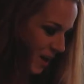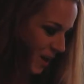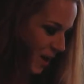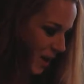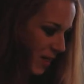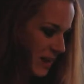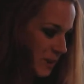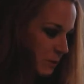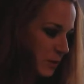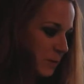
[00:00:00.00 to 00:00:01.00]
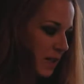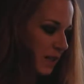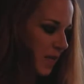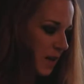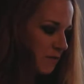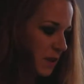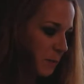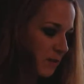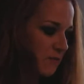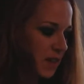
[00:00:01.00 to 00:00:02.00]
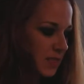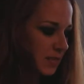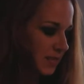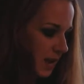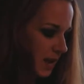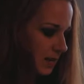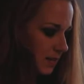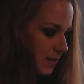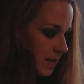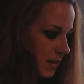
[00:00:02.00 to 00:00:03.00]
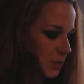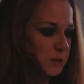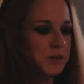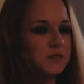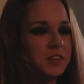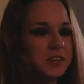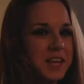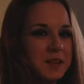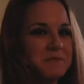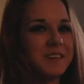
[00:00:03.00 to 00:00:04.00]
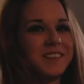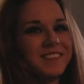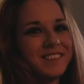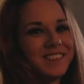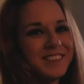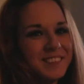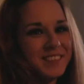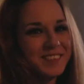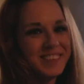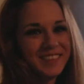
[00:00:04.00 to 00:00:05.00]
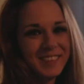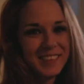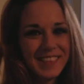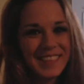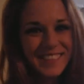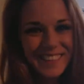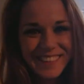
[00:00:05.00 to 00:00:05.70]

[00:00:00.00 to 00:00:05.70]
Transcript: All I know is my love and my faith in science. Thank you so much for your time, and that's it.